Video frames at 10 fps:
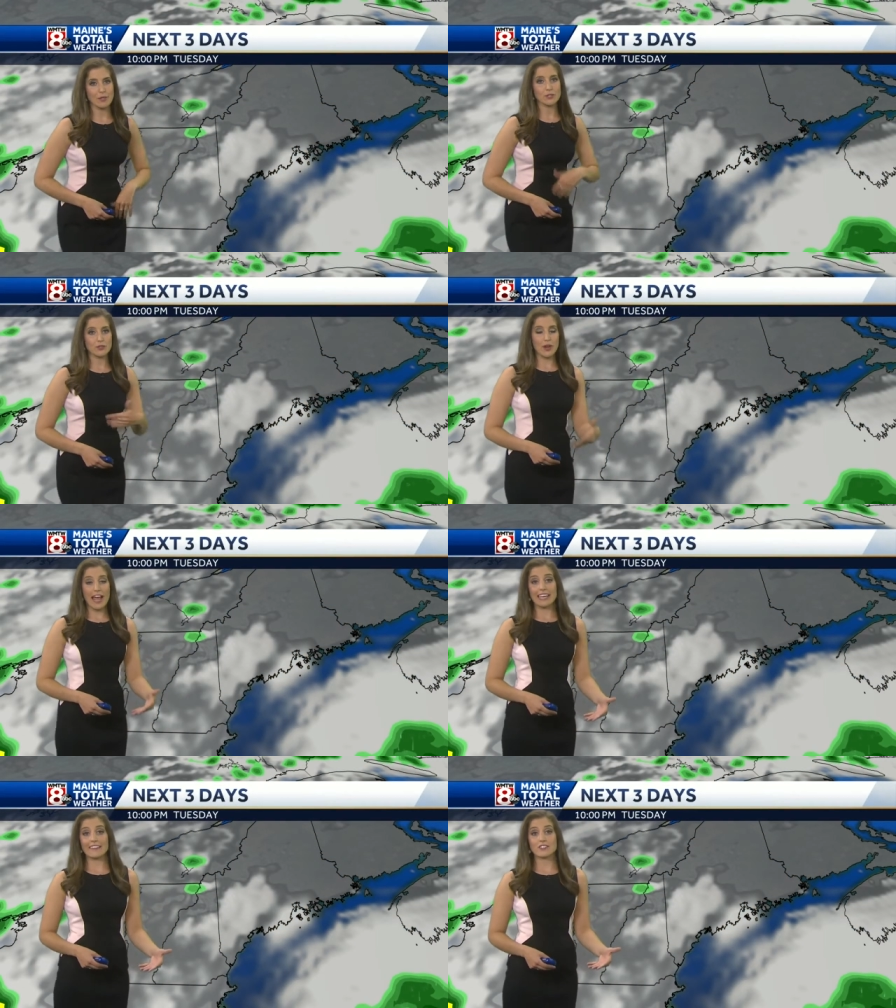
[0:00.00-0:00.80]
I'm also
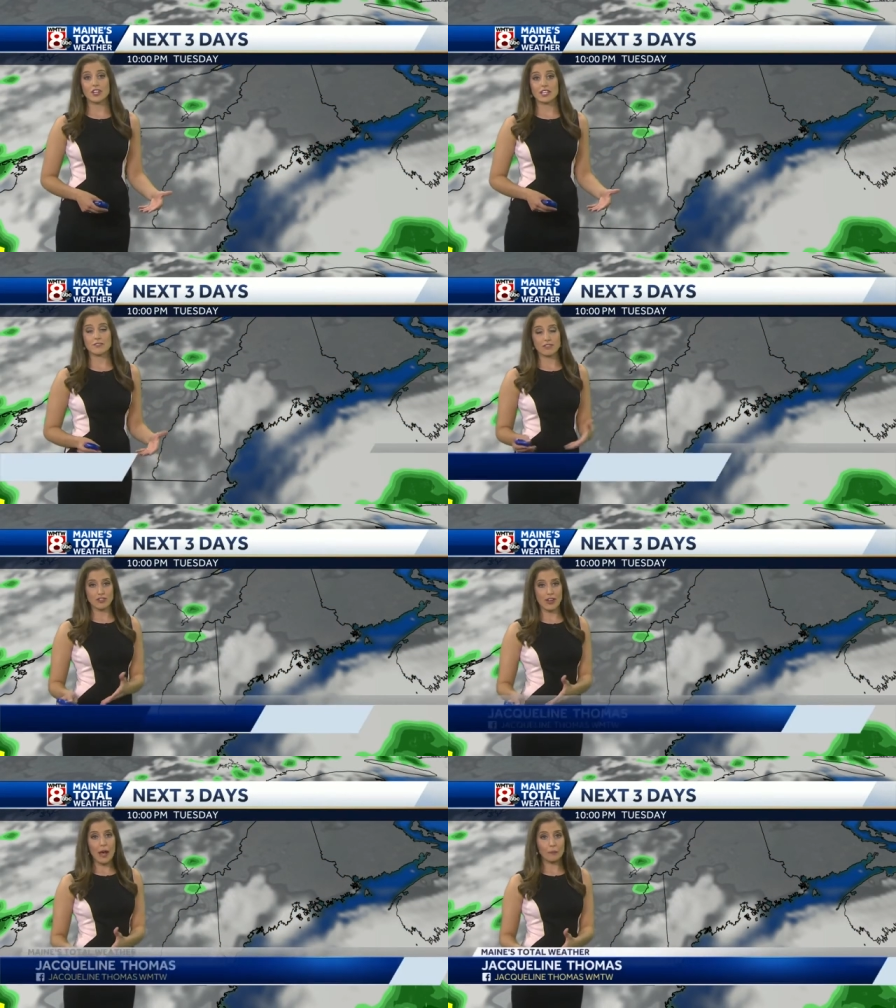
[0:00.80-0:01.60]
tracking the chance
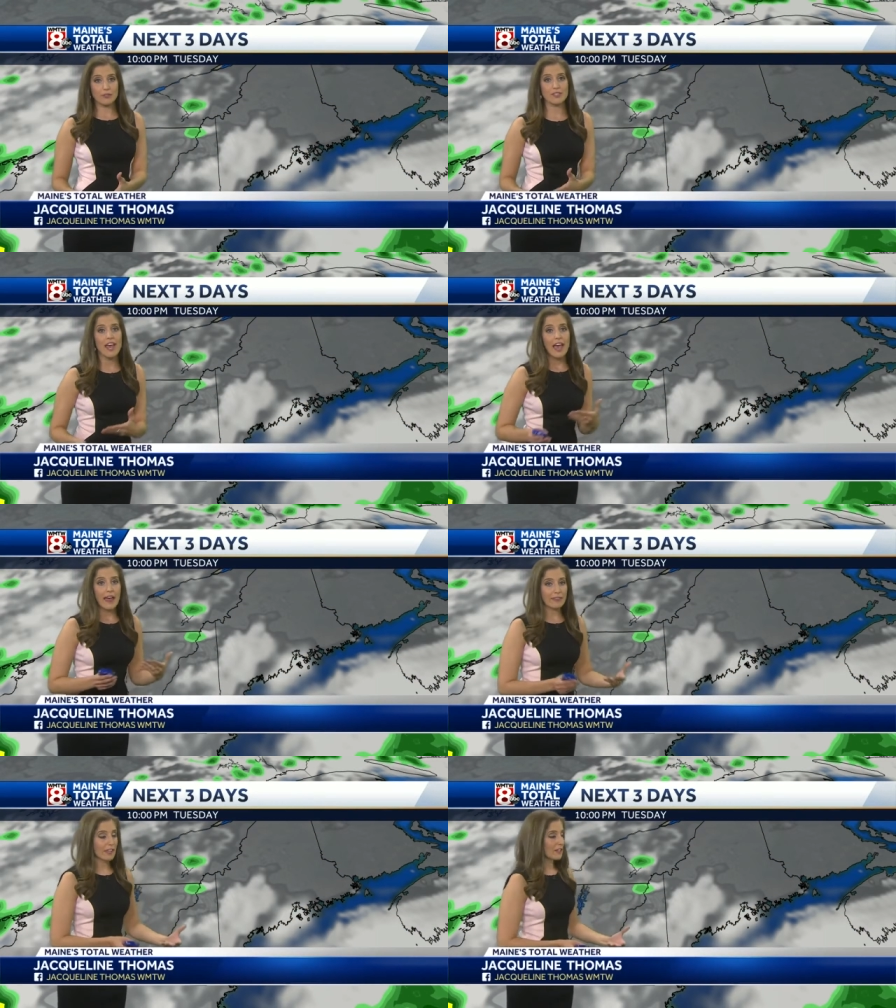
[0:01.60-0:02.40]
for showers
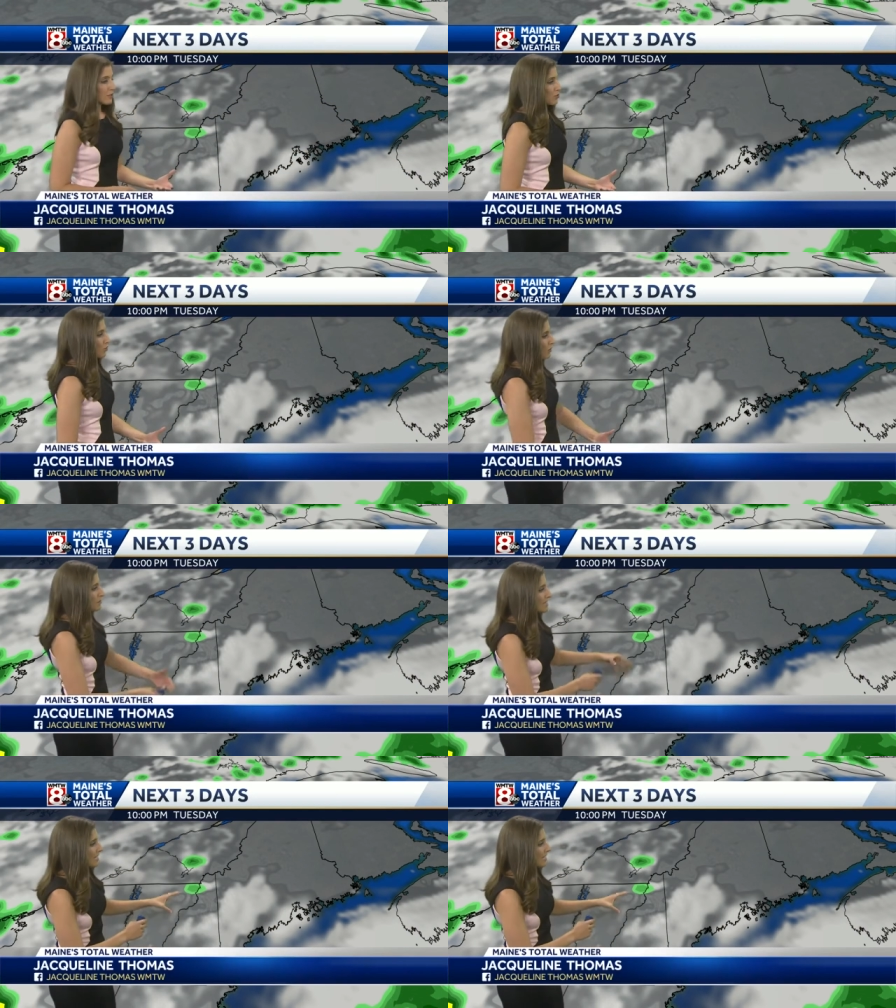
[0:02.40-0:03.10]
and thunderstorms.